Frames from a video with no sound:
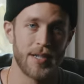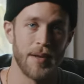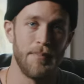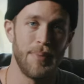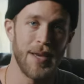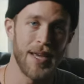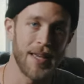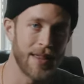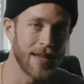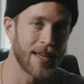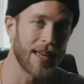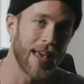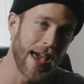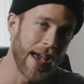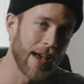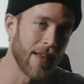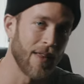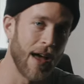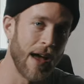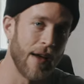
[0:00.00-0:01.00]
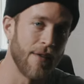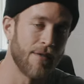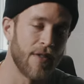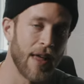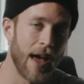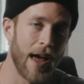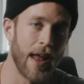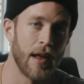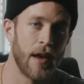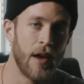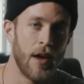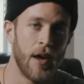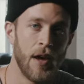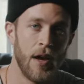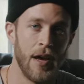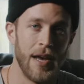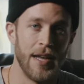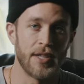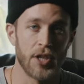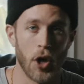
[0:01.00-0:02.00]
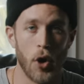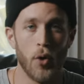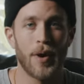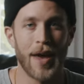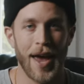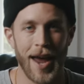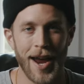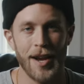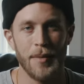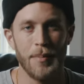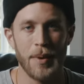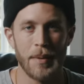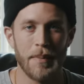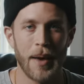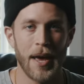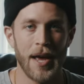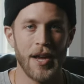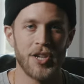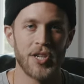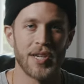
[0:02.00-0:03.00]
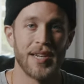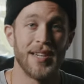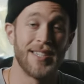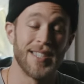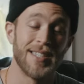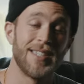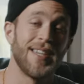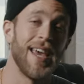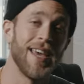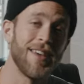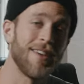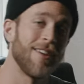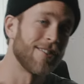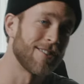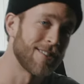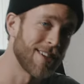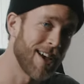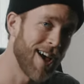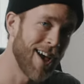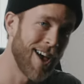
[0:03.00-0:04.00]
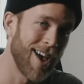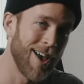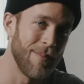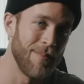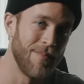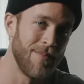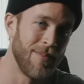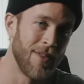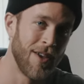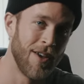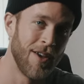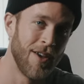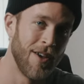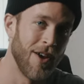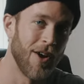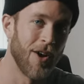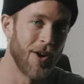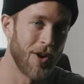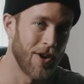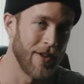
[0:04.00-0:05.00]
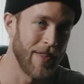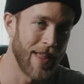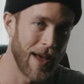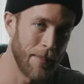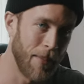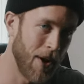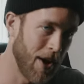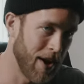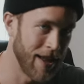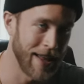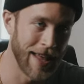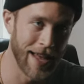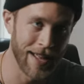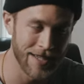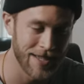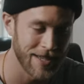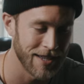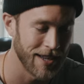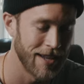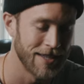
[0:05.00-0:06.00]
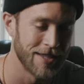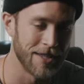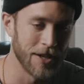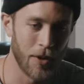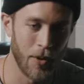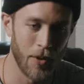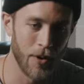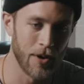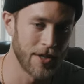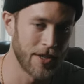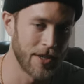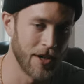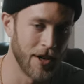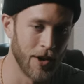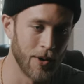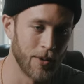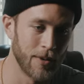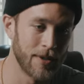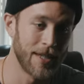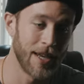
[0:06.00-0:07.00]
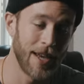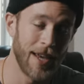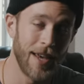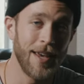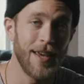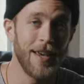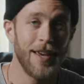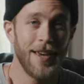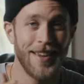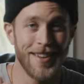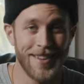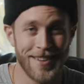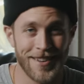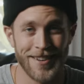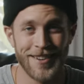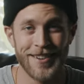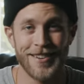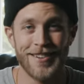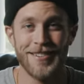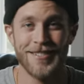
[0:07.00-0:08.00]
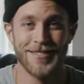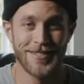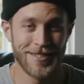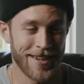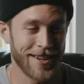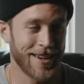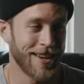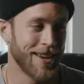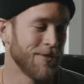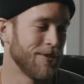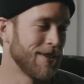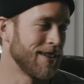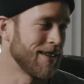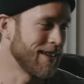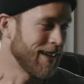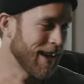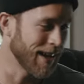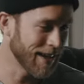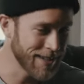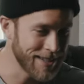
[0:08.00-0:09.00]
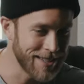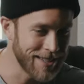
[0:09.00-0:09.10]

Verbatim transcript: to be in the gang life, that it's okay to be patient, to take your time earning that money. Hence, hence the chorus, you know, take your time, get dollar